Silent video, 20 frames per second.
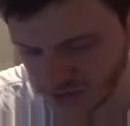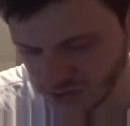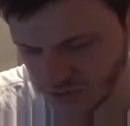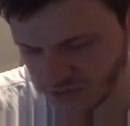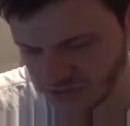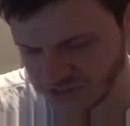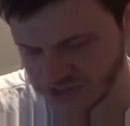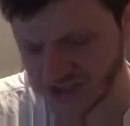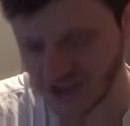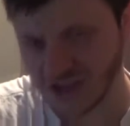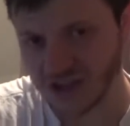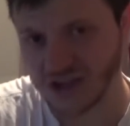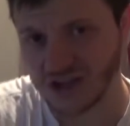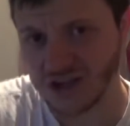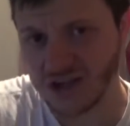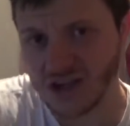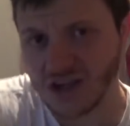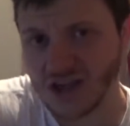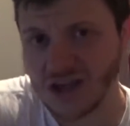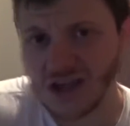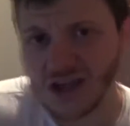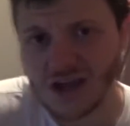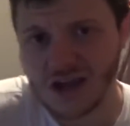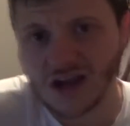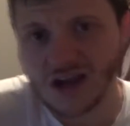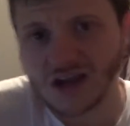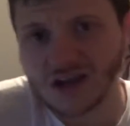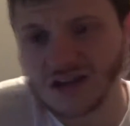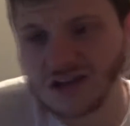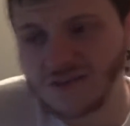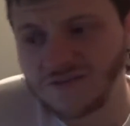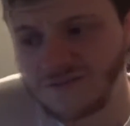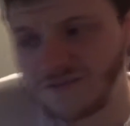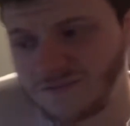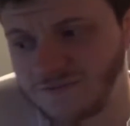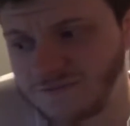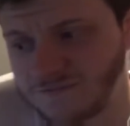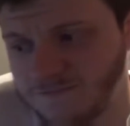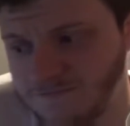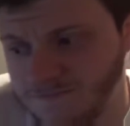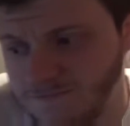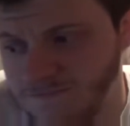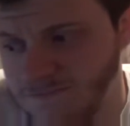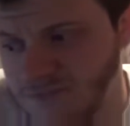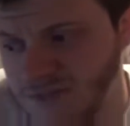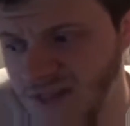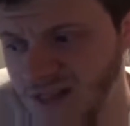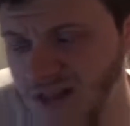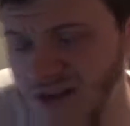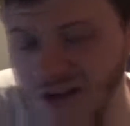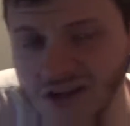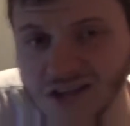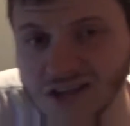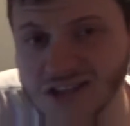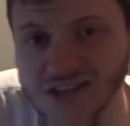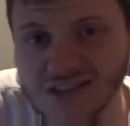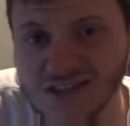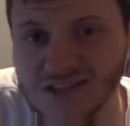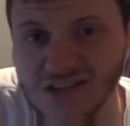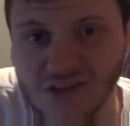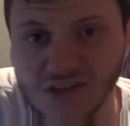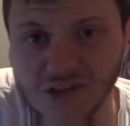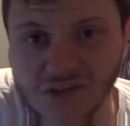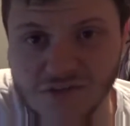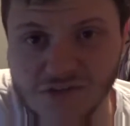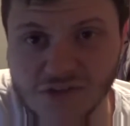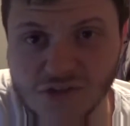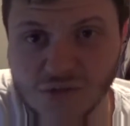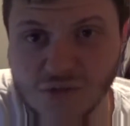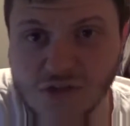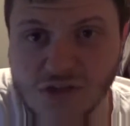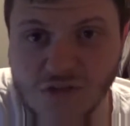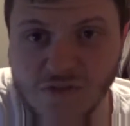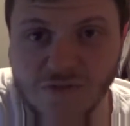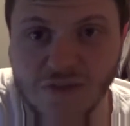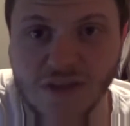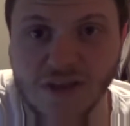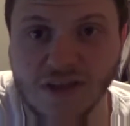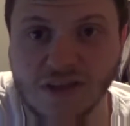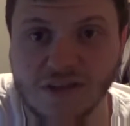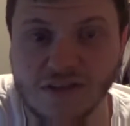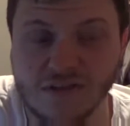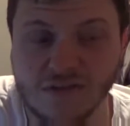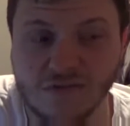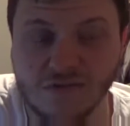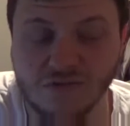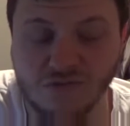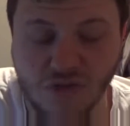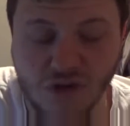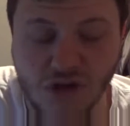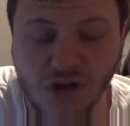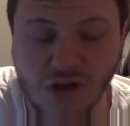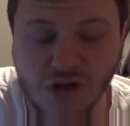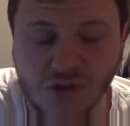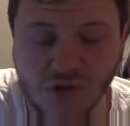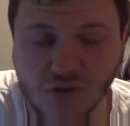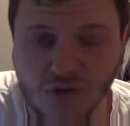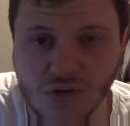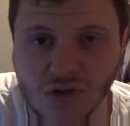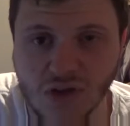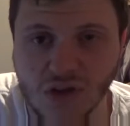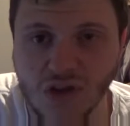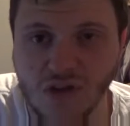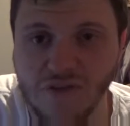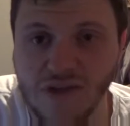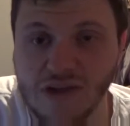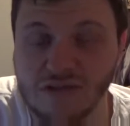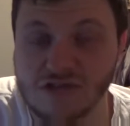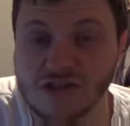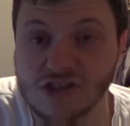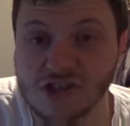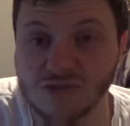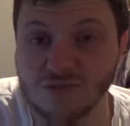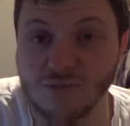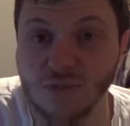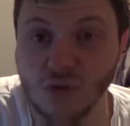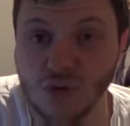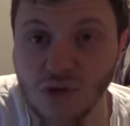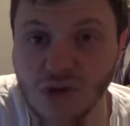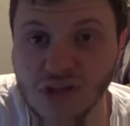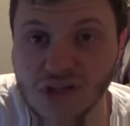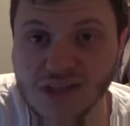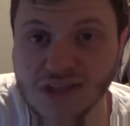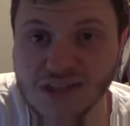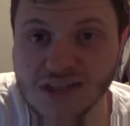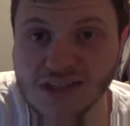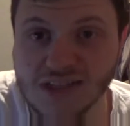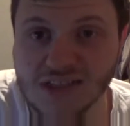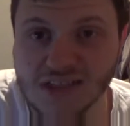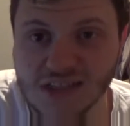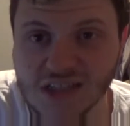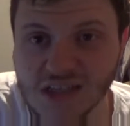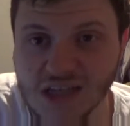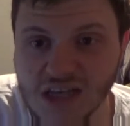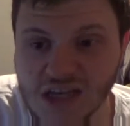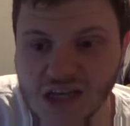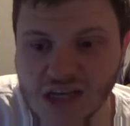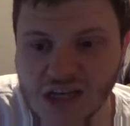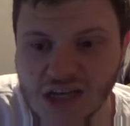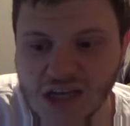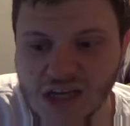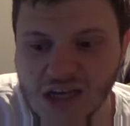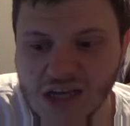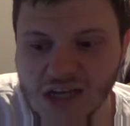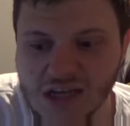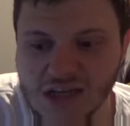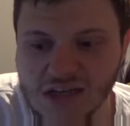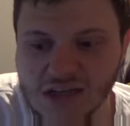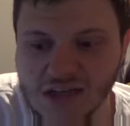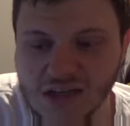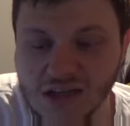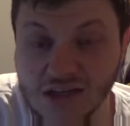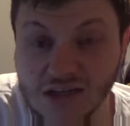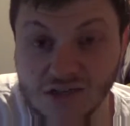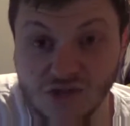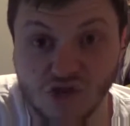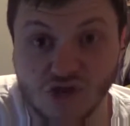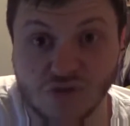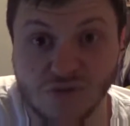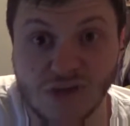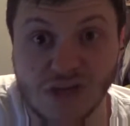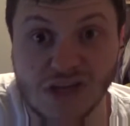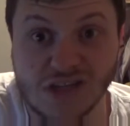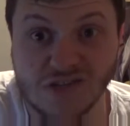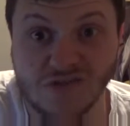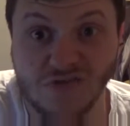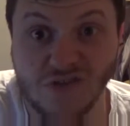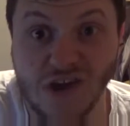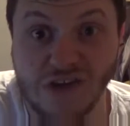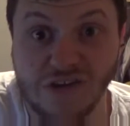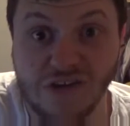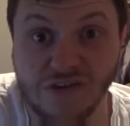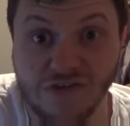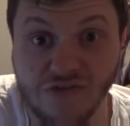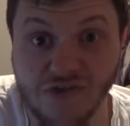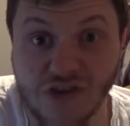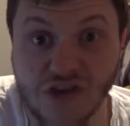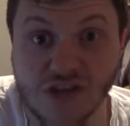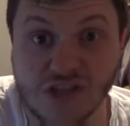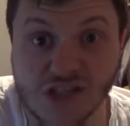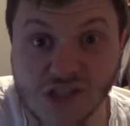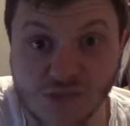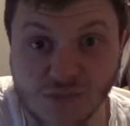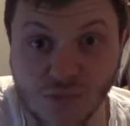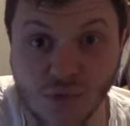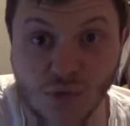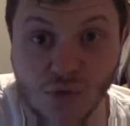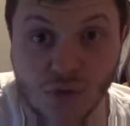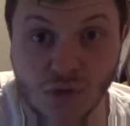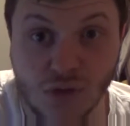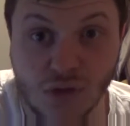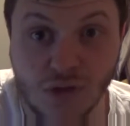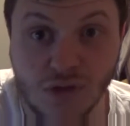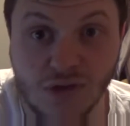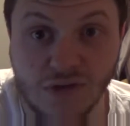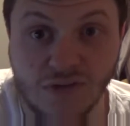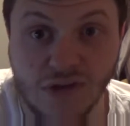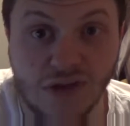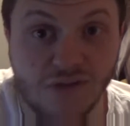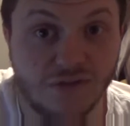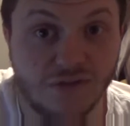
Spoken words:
But to start, I like the design of the Switch. I think it's really cool. I love how small it is, and trust me, it is very friggin' small. If you